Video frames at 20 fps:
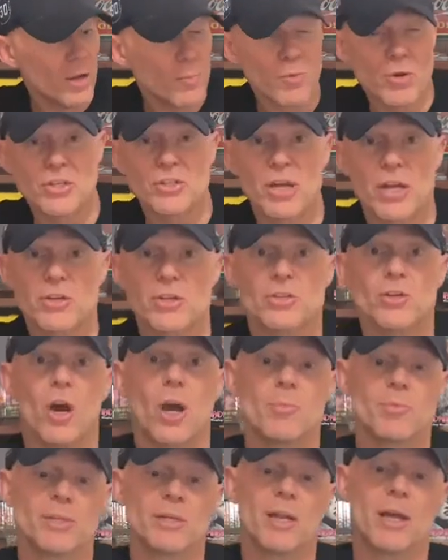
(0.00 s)
appreciate your
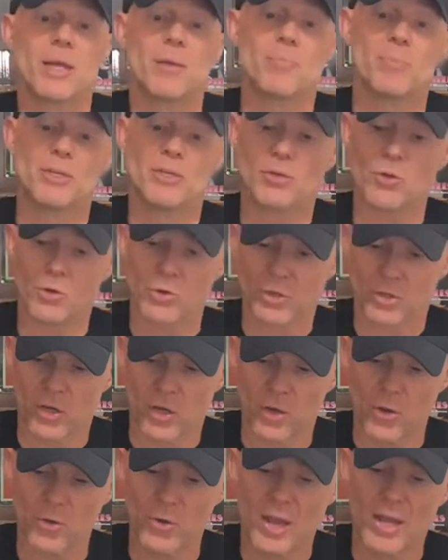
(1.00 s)
time today. Be sure to
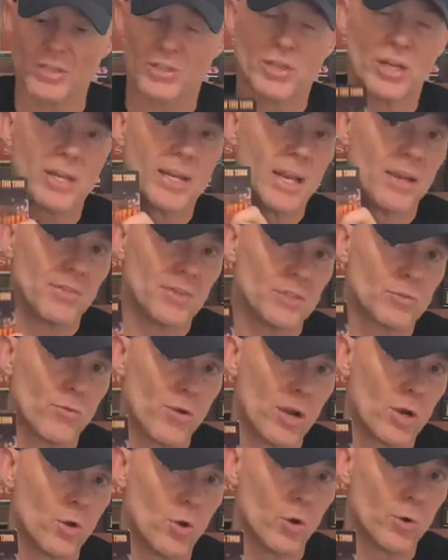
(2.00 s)
go and check out this
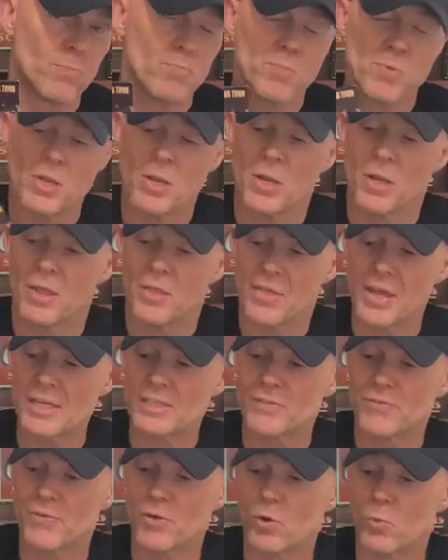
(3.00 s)
record.
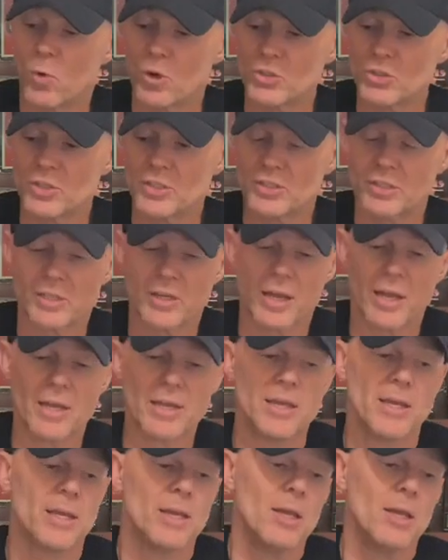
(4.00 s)
Thanks for watching today.